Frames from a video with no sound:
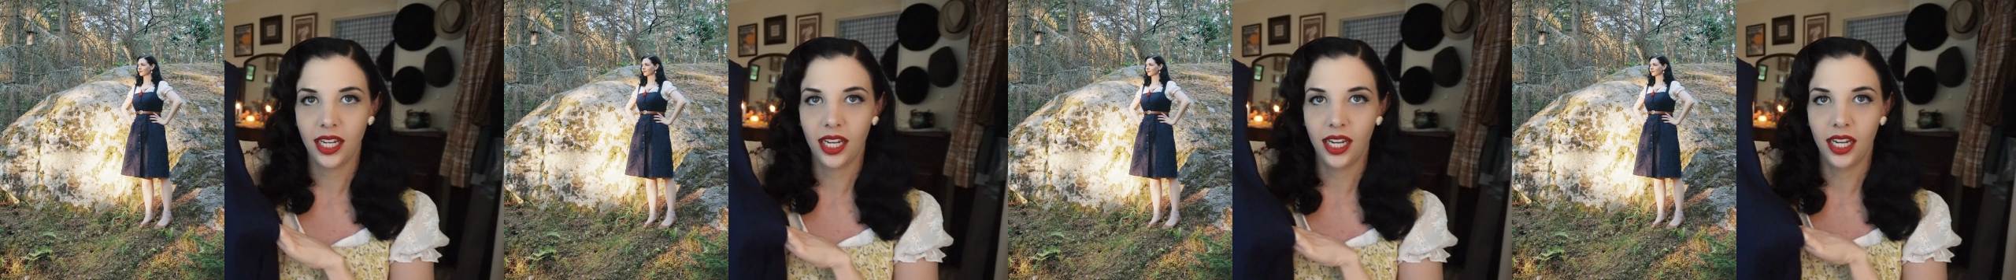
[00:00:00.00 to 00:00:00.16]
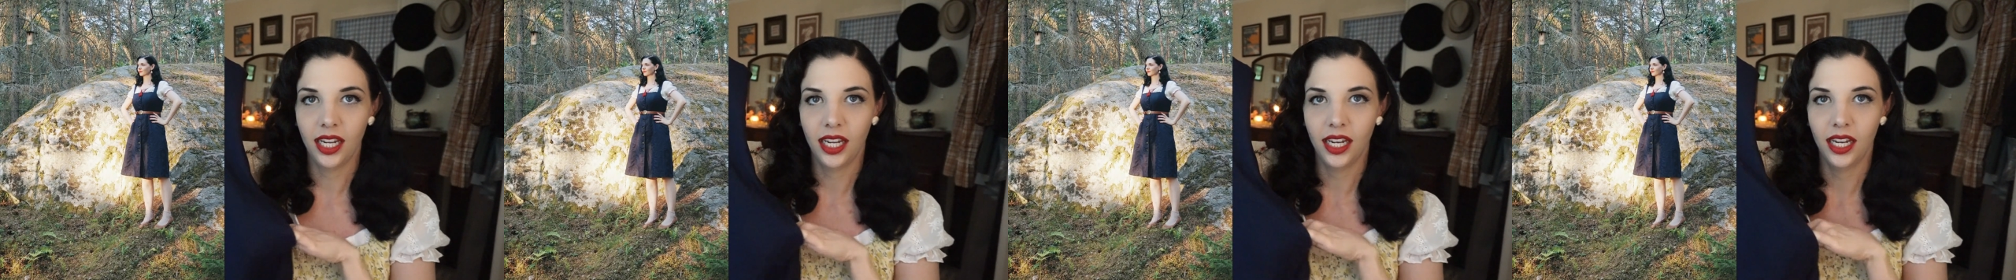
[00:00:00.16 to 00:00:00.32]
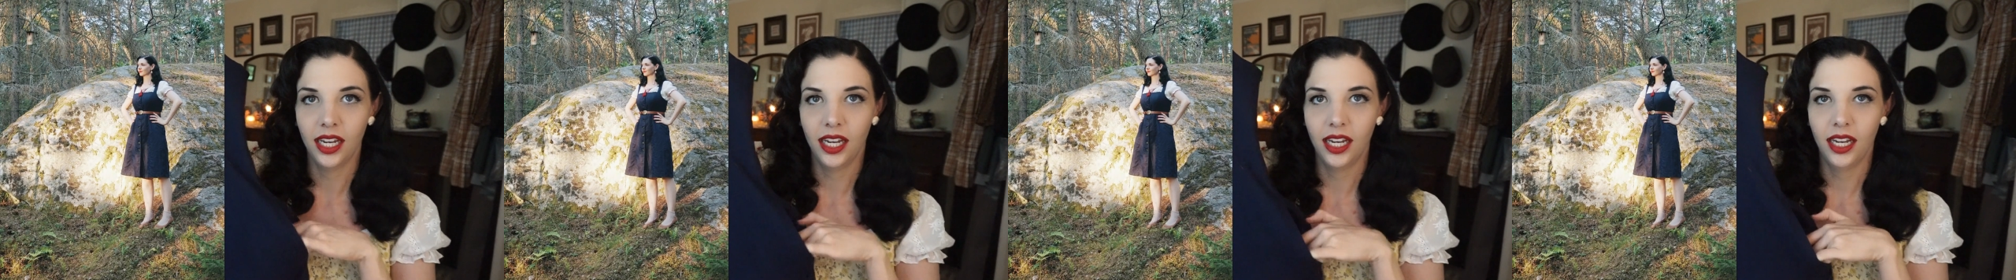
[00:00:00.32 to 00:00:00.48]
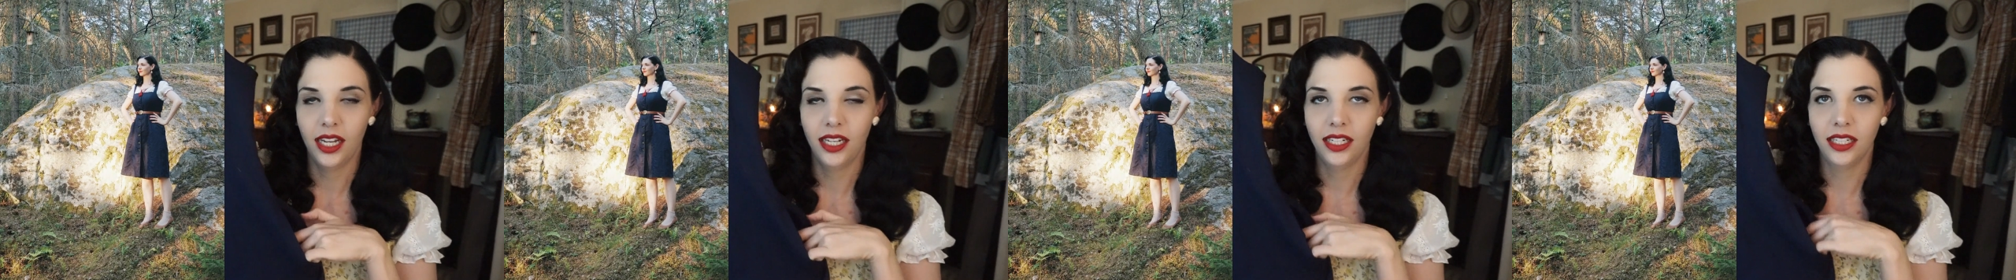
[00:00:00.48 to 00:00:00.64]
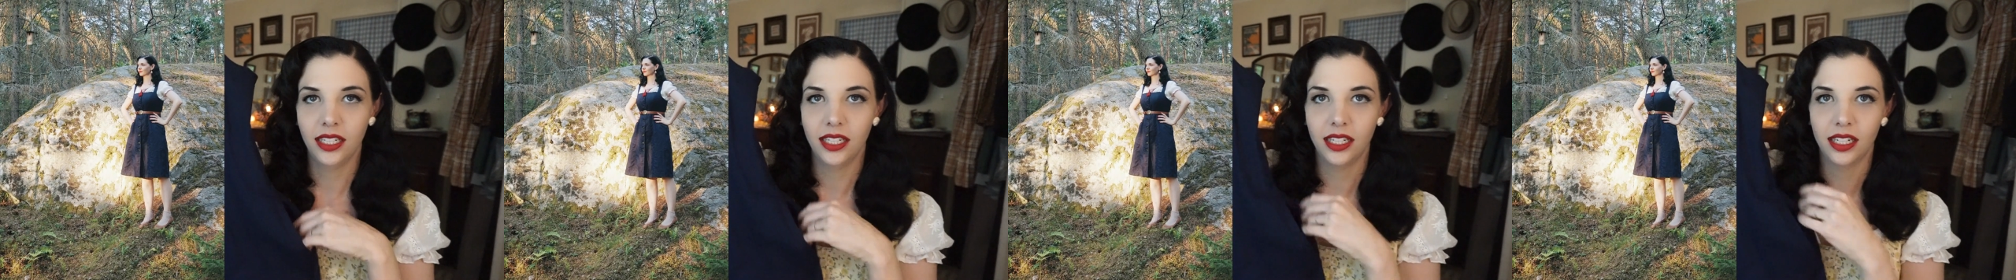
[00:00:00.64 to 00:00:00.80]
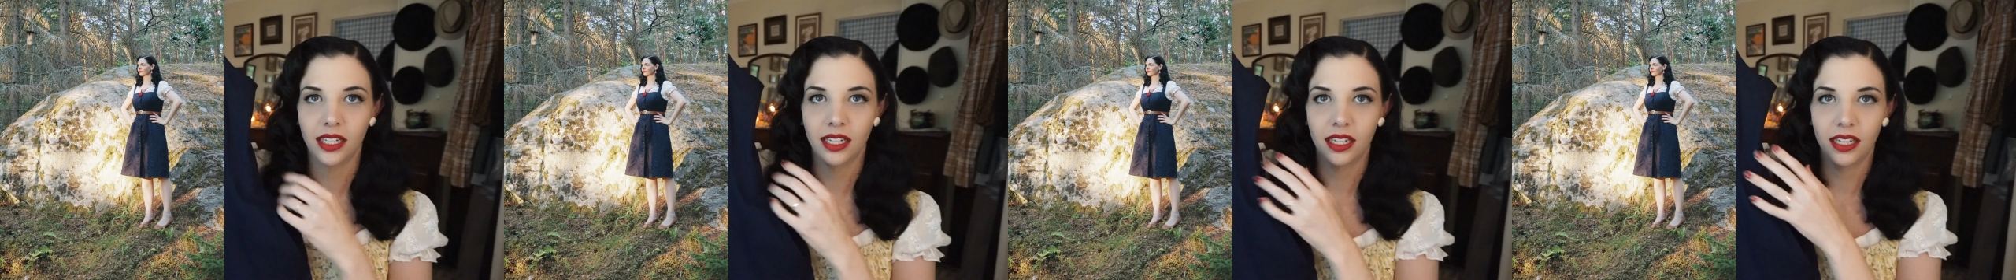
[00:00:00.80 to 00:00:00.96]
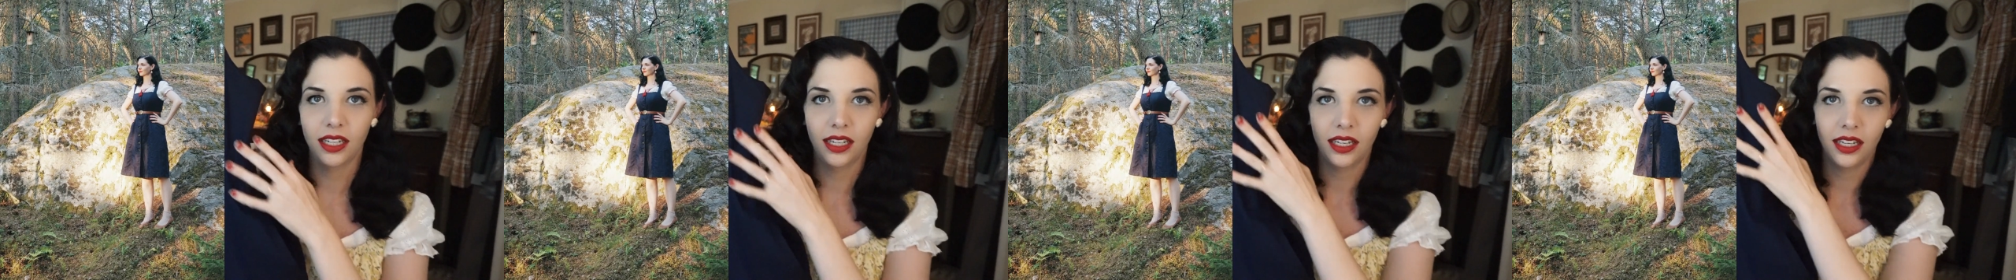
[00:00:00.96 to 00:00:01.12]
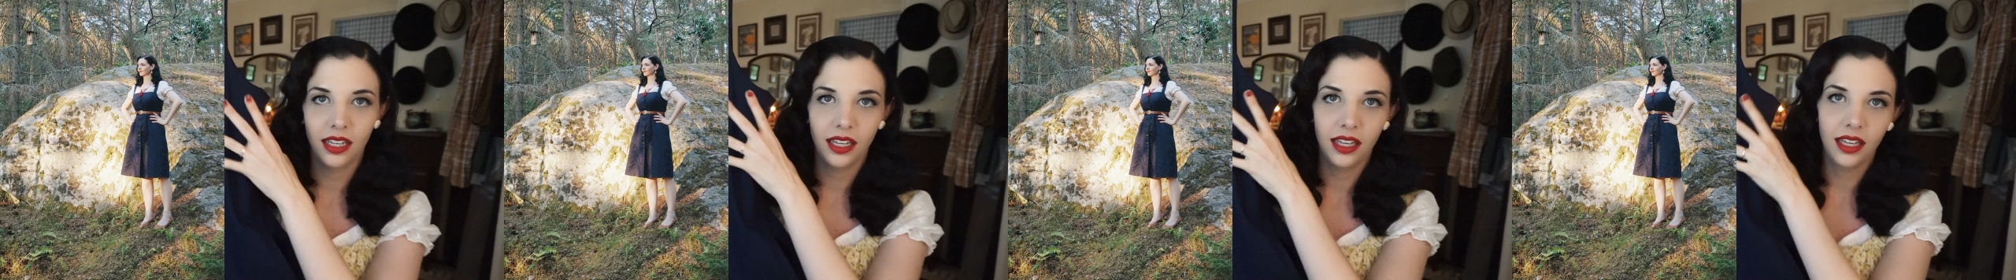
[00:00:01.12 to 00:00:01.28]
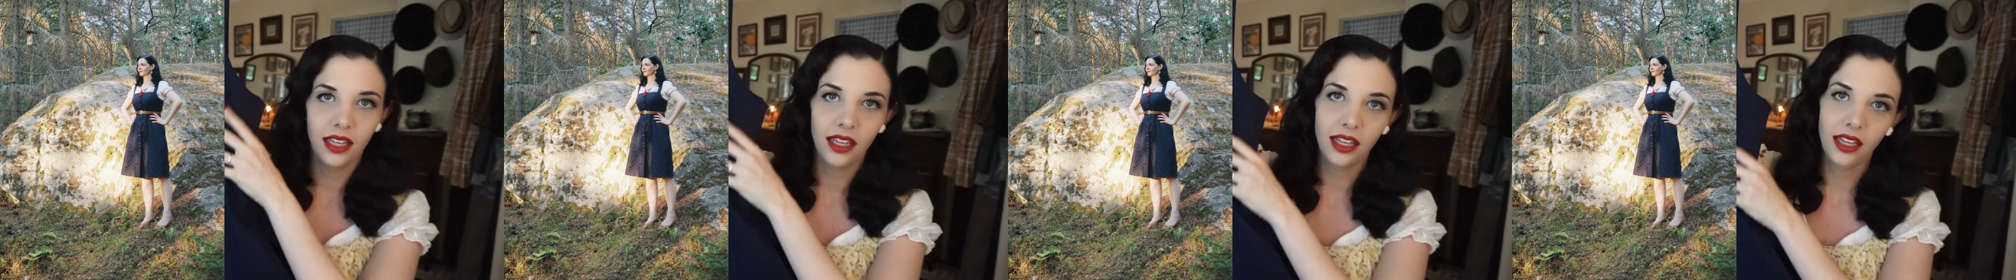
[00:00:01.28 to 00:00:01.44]
and
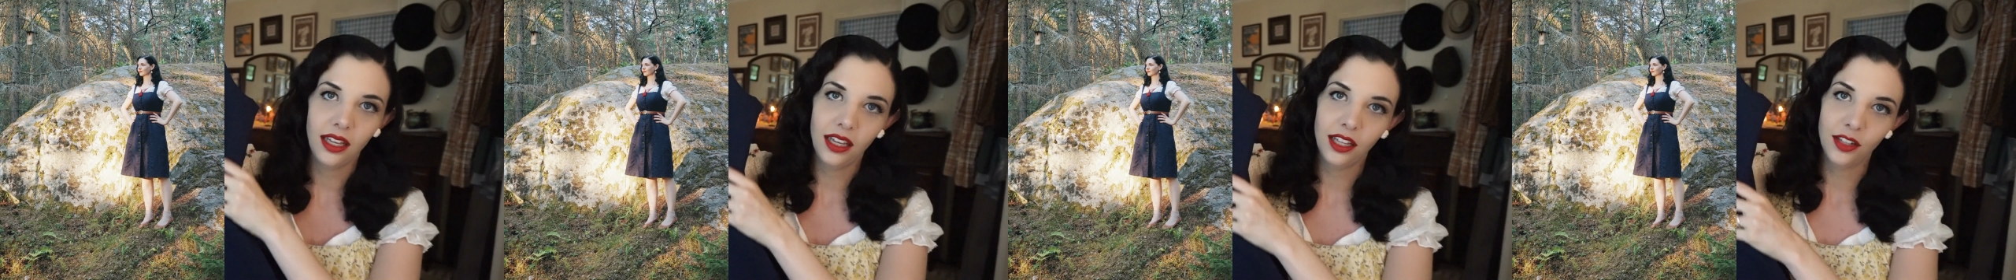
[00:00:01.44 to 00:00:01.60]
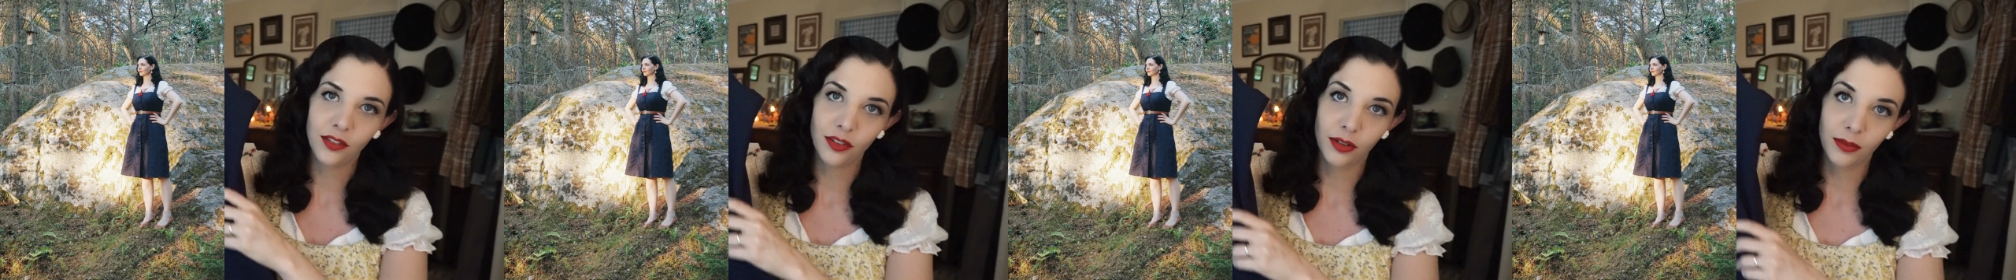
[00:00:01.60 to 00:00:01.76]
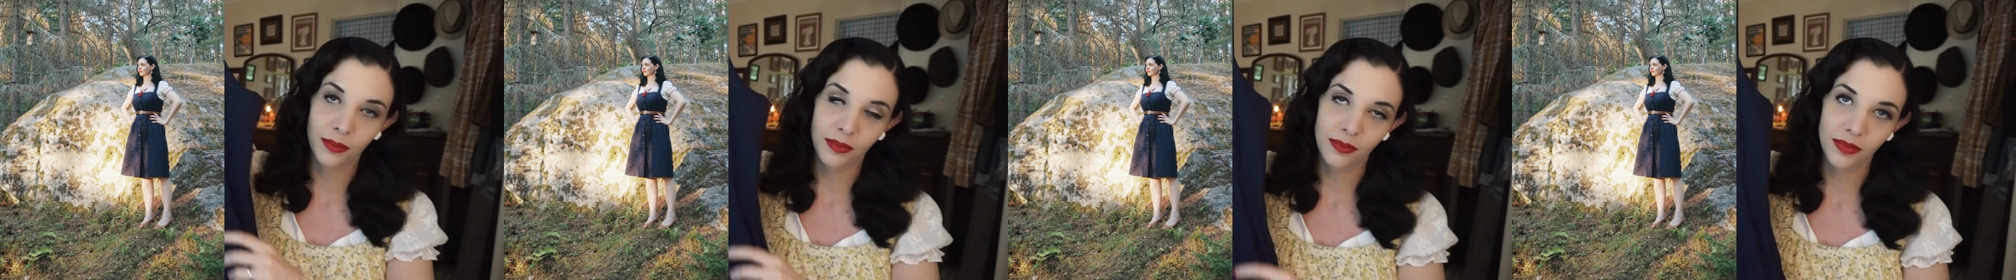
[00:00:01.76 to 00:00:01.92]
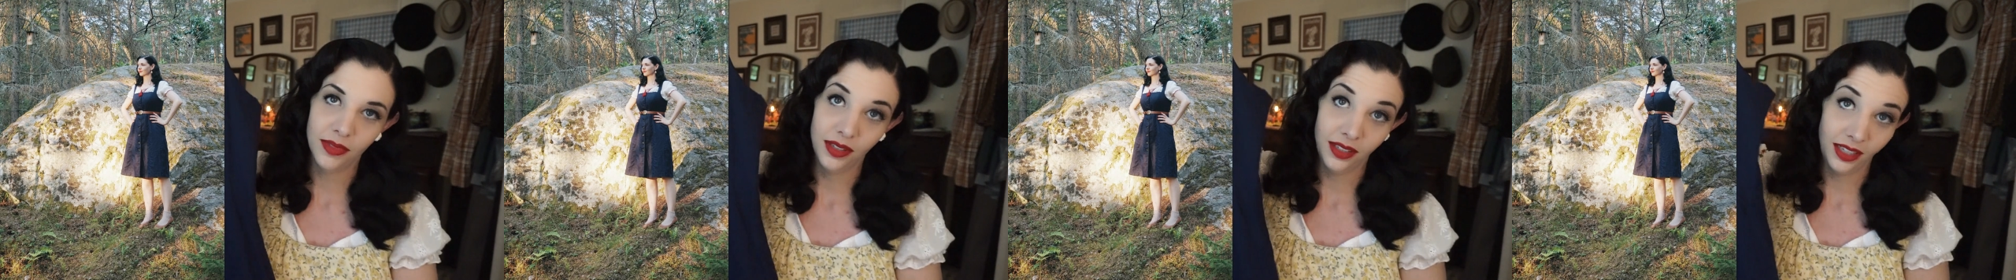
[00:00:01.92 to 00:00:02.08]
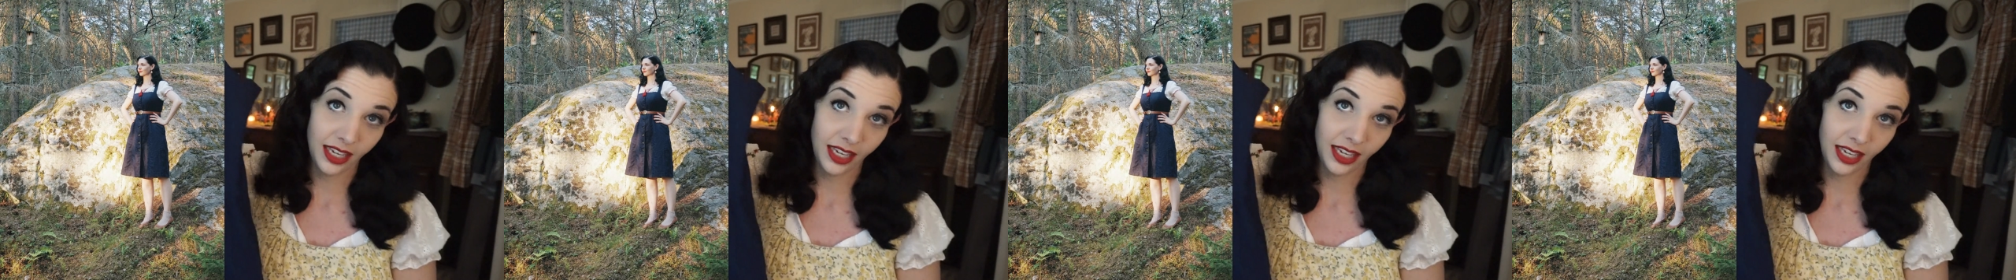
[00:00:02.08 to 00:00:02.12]
it's from the